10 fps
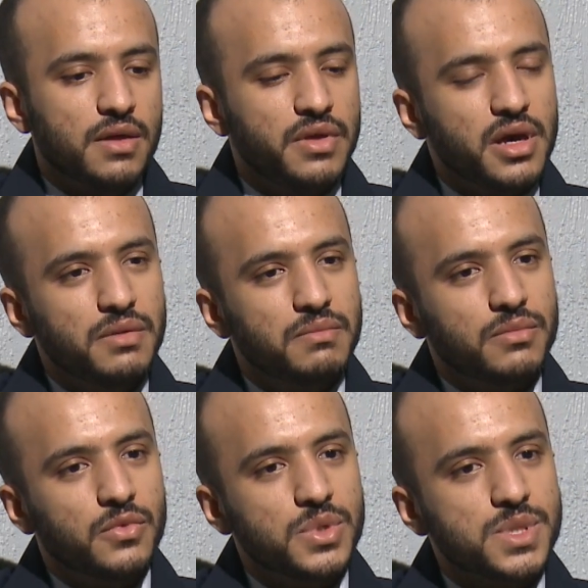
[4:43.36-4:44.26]
Then
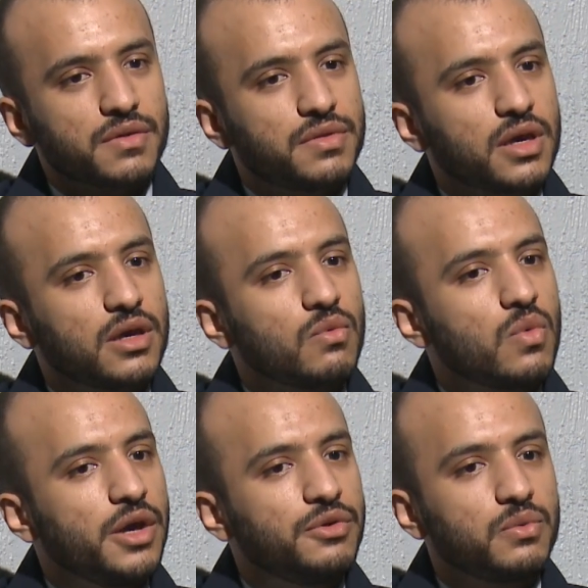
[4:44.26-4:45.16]
we started thinking,
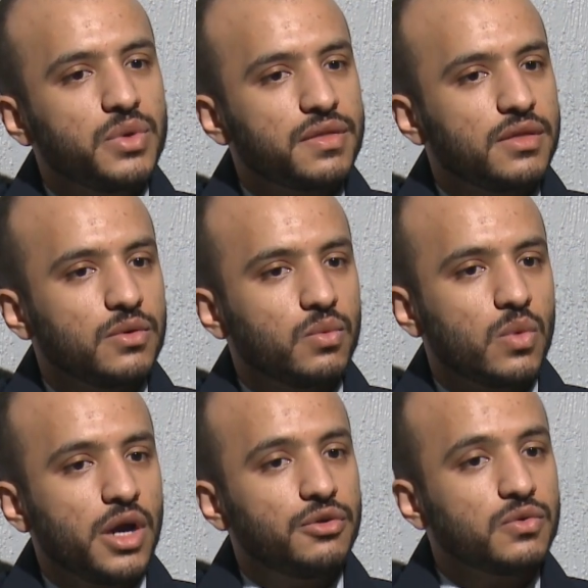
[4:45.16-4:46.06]
why
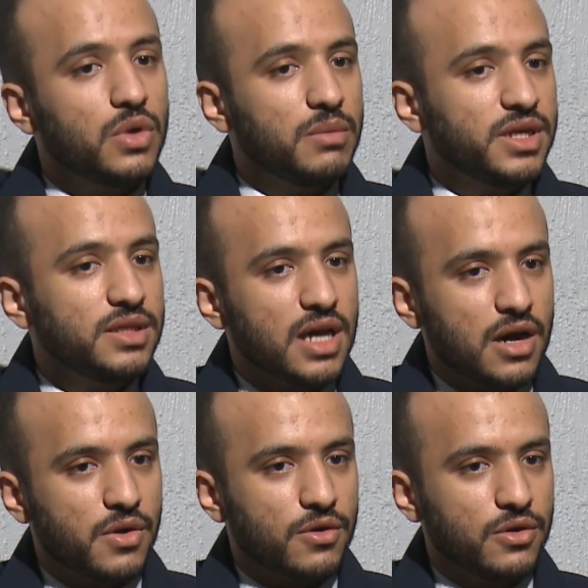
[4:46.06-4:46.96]
don't we build
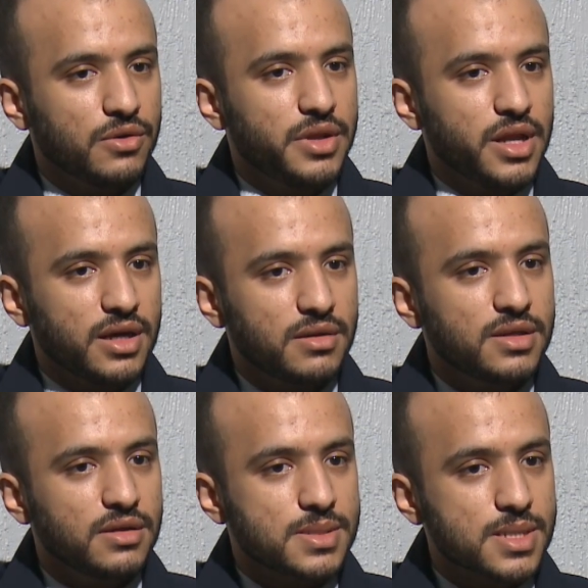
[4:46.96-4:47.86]
our own
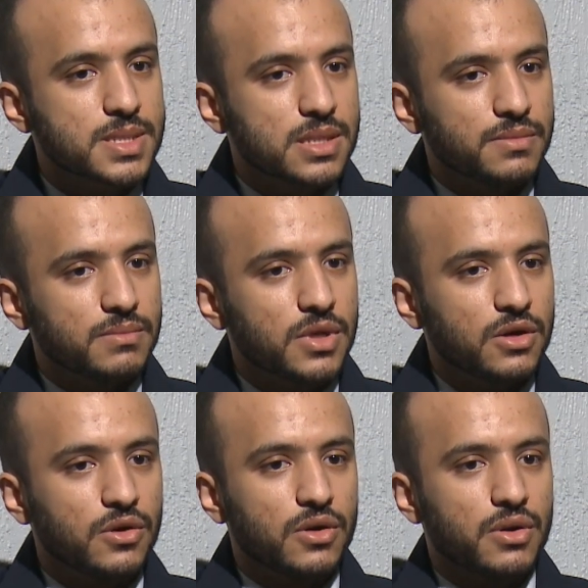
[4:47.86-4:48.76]
system
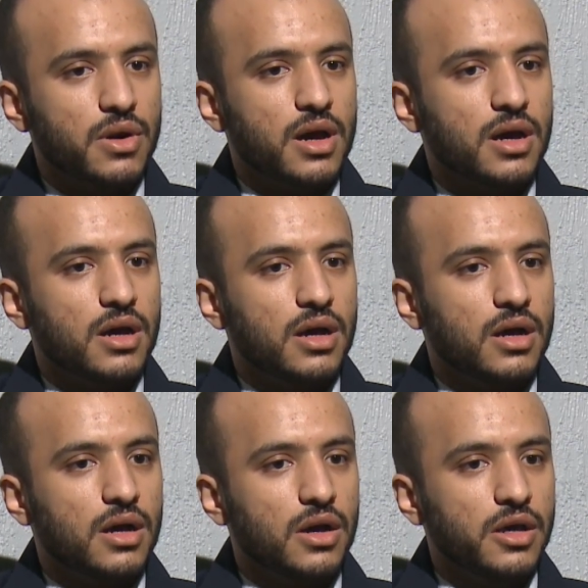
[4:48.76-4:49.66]

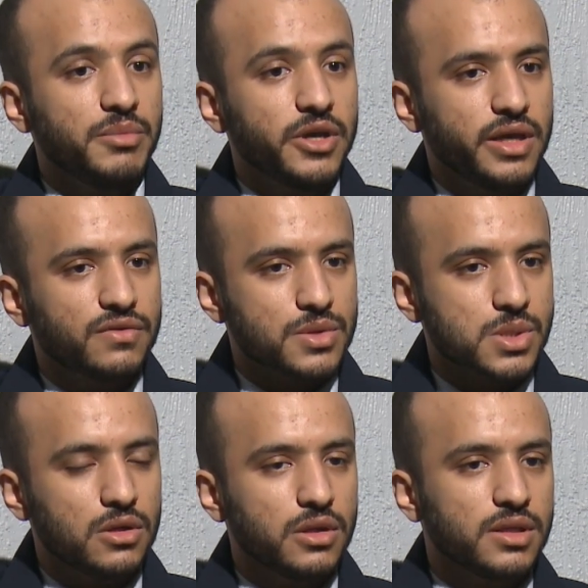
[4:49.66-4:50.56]
or emulator?
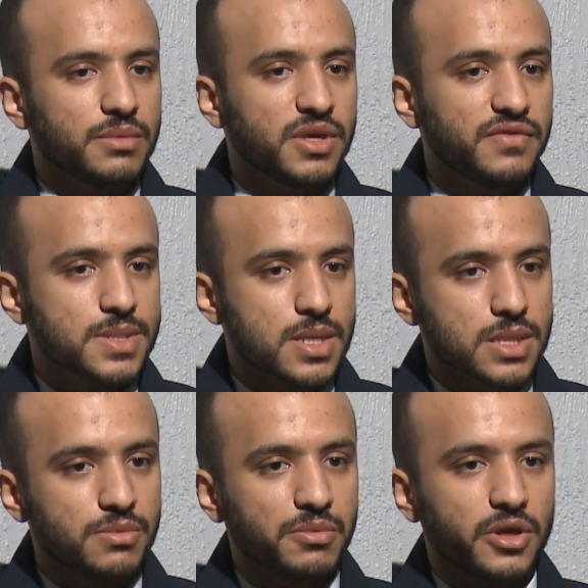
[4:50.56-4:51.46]
It's called the PV
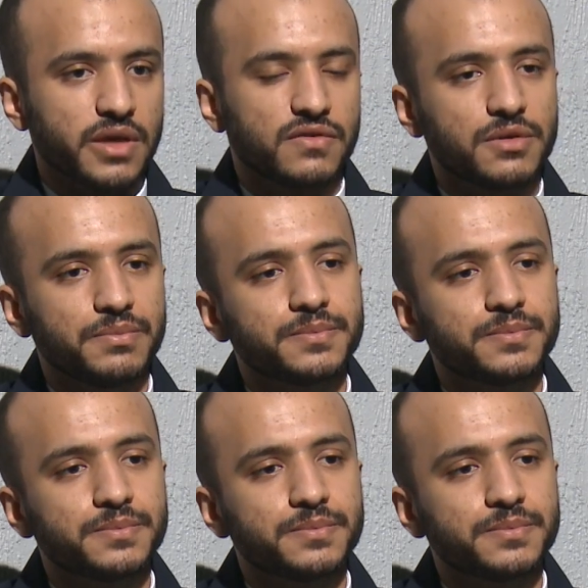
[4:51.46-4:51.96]
system emulator.